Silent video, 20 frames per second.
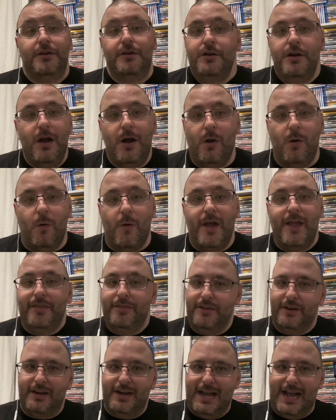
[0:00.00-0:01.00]
No,
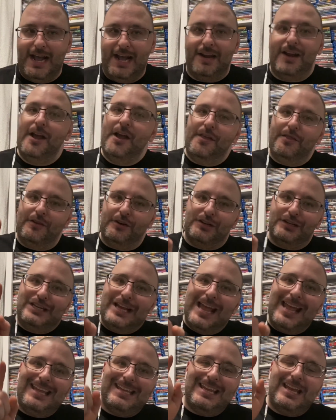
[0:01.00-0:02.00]
they're not. They're
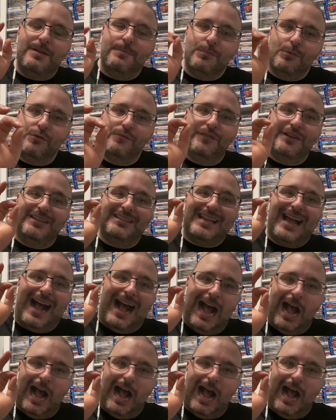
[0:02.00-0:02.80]
taking movies